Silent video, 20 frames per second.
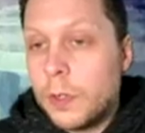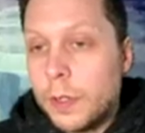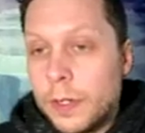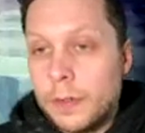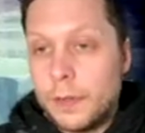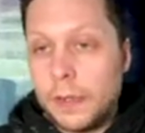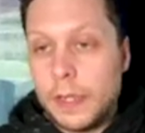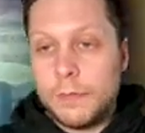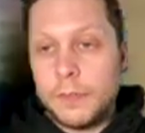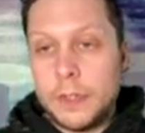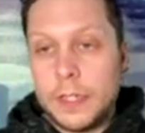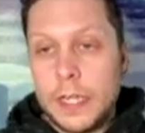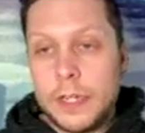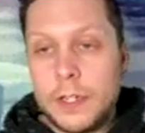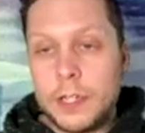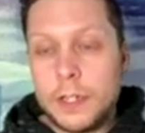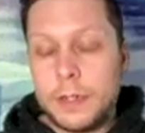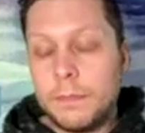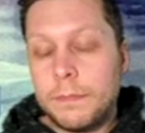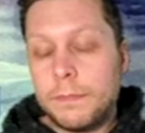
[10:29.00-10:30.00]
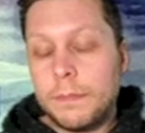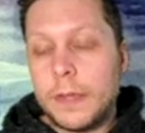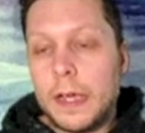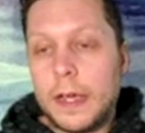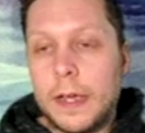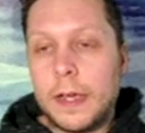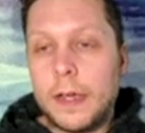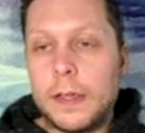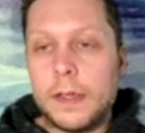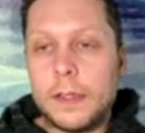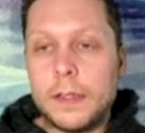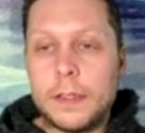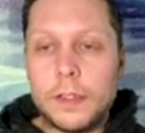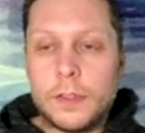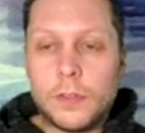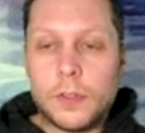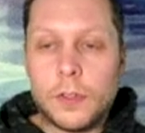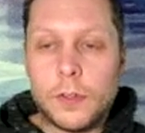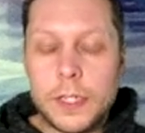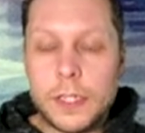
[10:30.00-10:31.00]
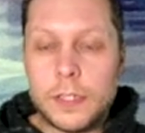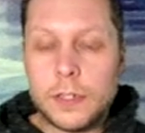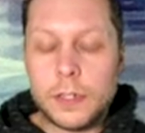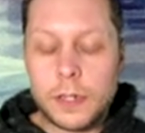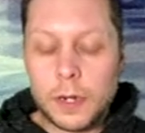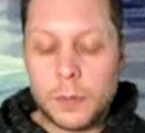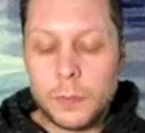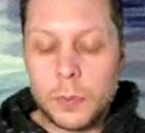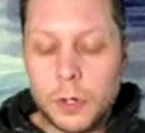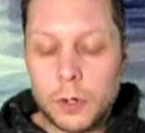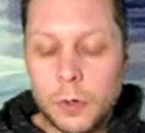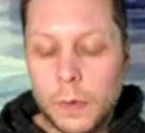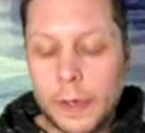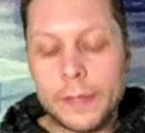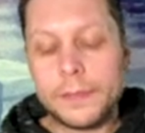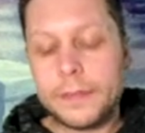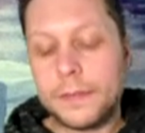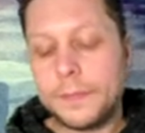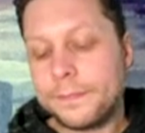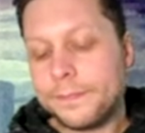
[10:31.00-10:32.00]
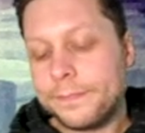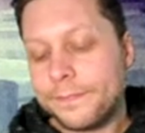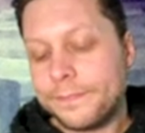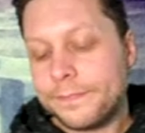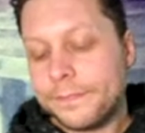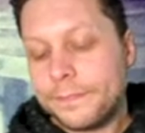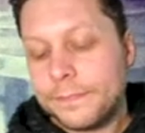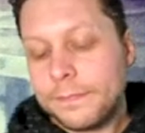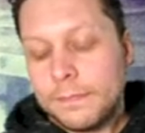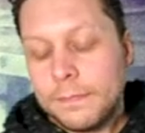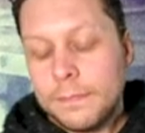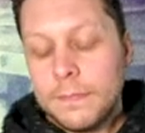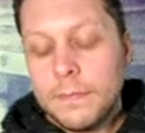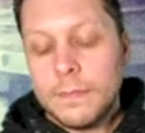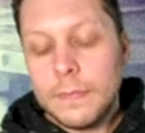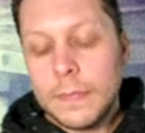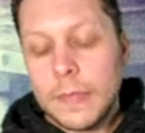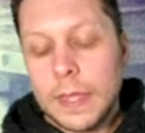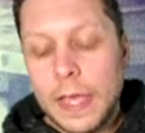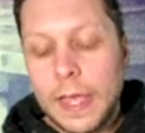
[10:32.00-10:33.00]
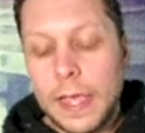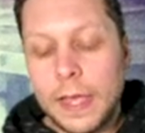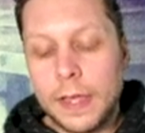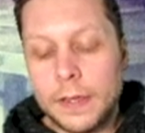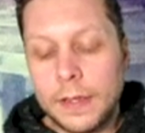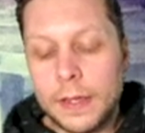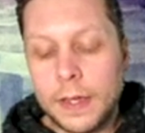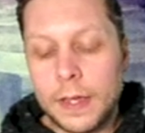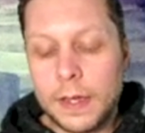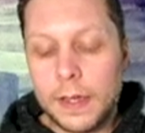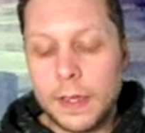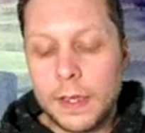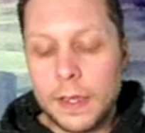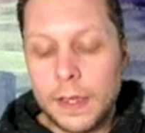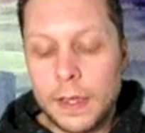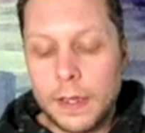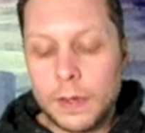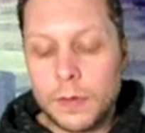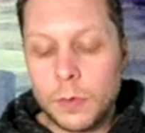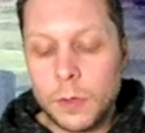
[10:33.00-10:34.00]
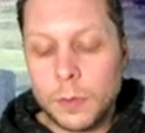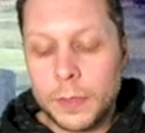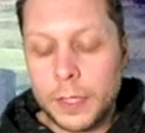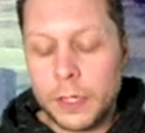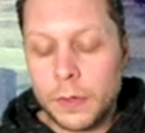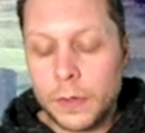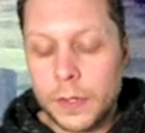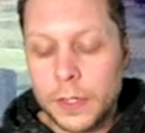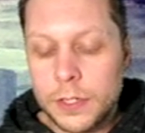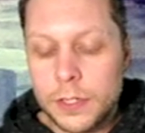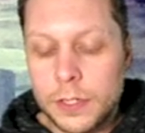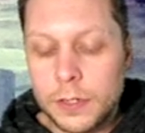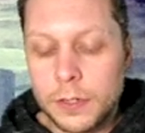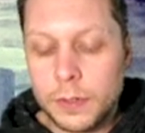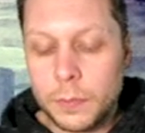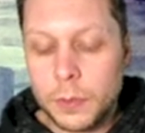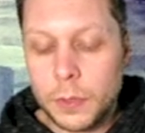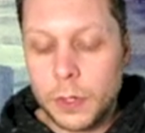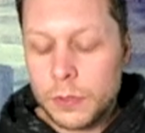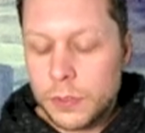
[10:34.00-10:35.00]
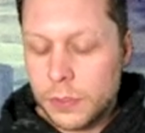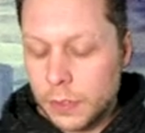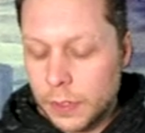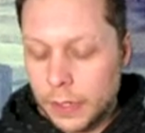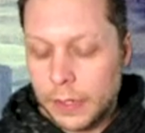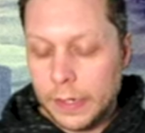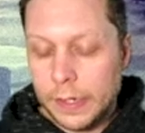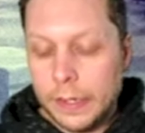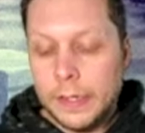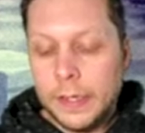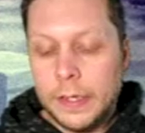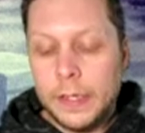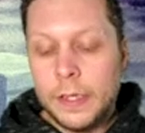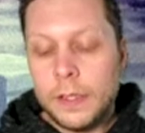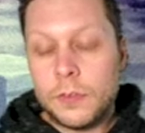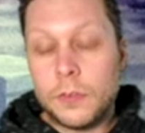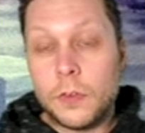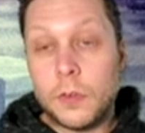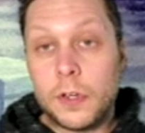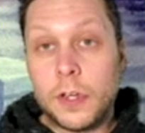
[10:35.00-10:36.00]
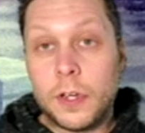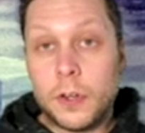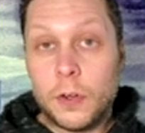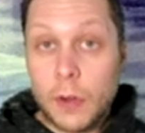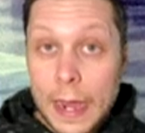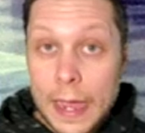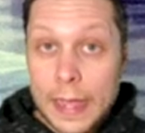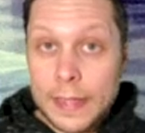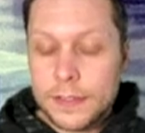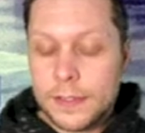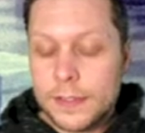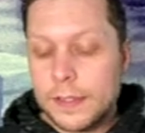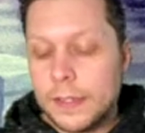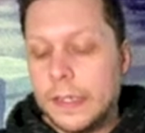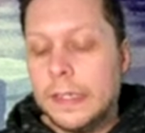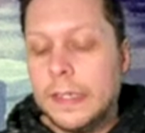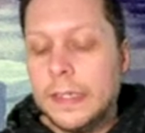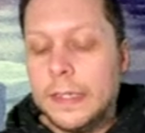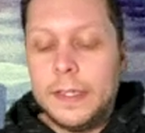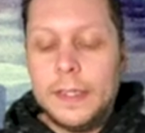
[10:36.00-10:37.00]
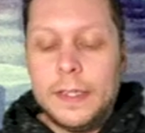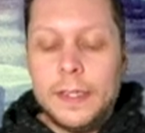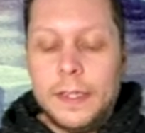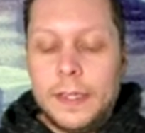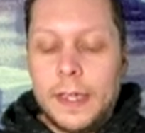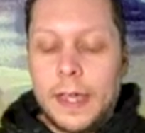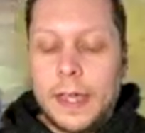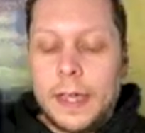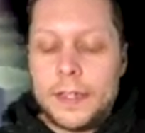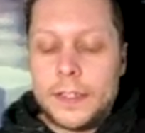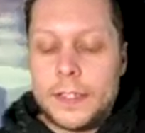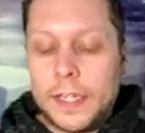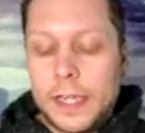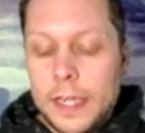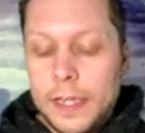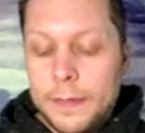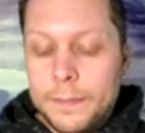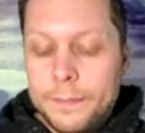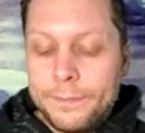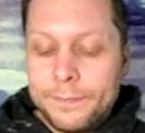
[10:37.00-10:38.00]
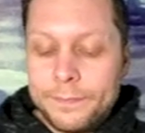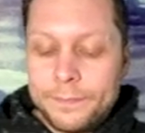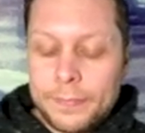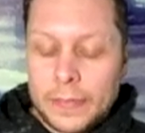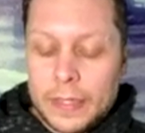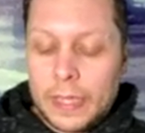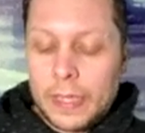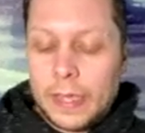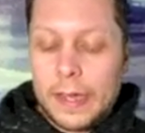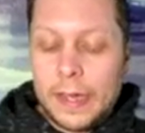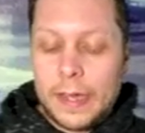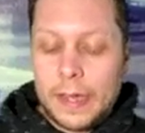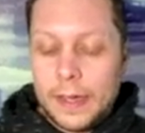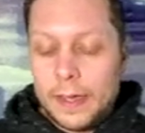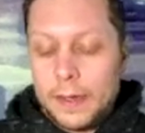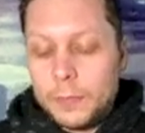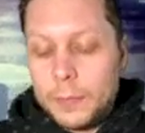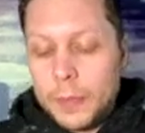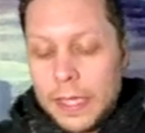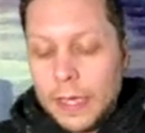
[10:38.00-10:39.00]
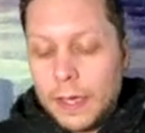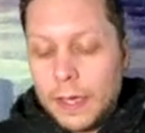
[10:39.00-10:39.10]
invitation. So he took our ProQuest and we'll be going to Pro Tour. So congrats to him. But yeah,